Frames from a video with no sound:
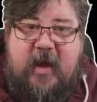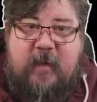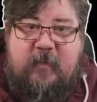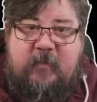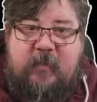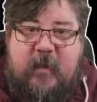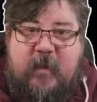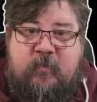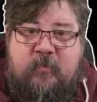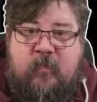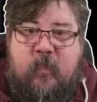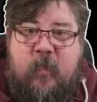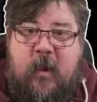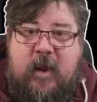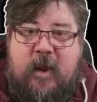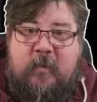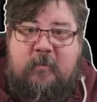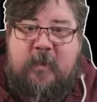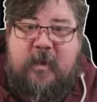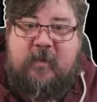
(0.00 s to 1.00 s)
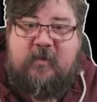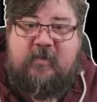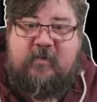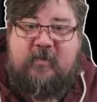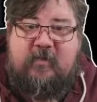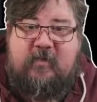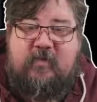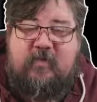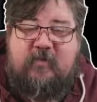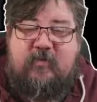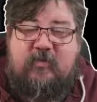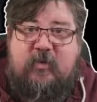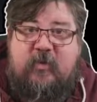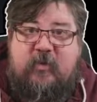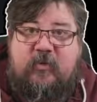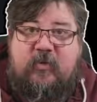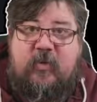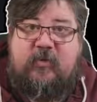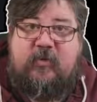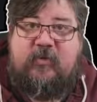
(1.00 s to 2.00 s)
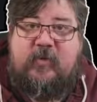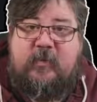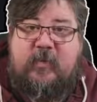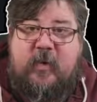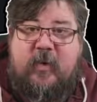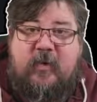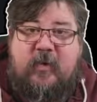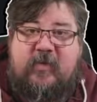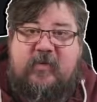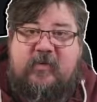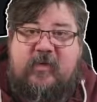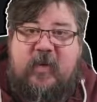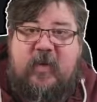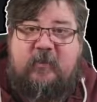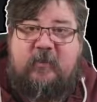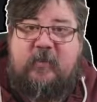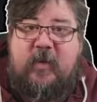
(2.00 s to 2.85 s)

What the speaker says: It went a bit through the roof, to be honest.